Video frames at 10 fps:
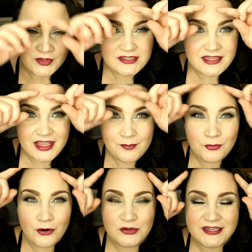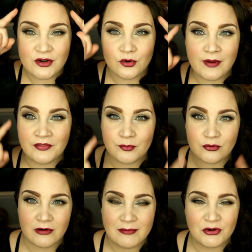It's like it broke down around the
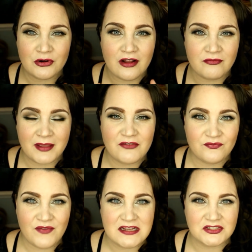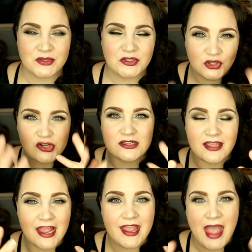perimeter of my face. So it looked
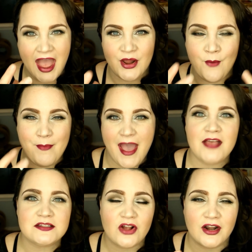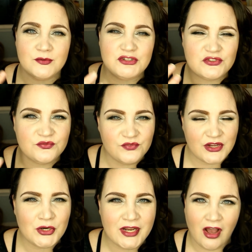like I had a mask on. It was just
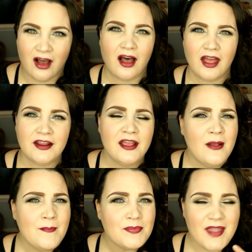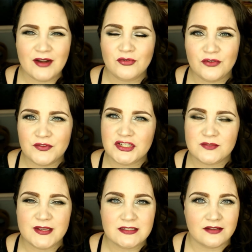very odd. I don't know if it's
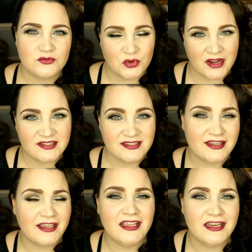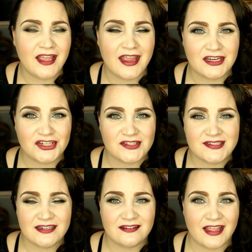just because I have dry skin and it just
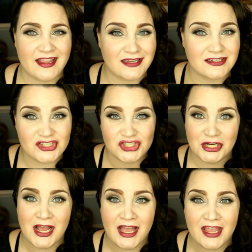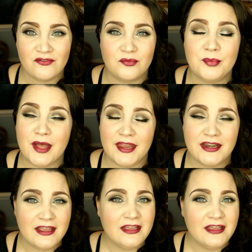didn't like jive, but